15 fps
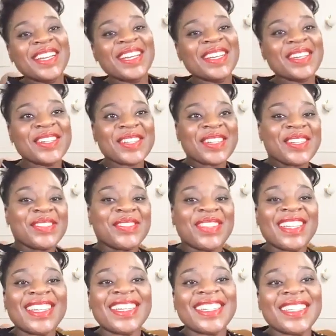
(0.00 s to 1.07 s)
Good
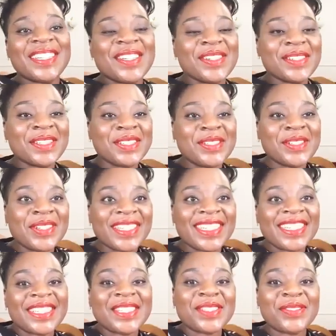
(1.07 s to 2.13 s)
evening. Who's joining
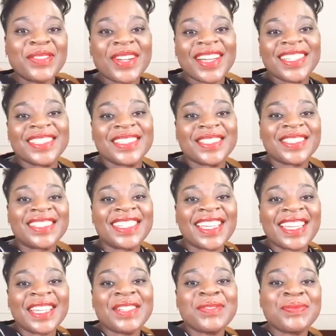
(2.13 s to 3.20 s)
us first
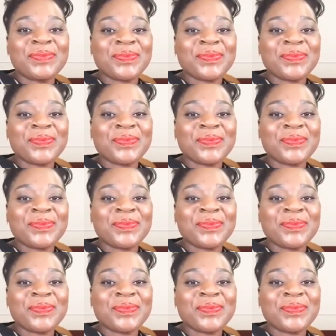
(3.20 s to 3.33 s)
today?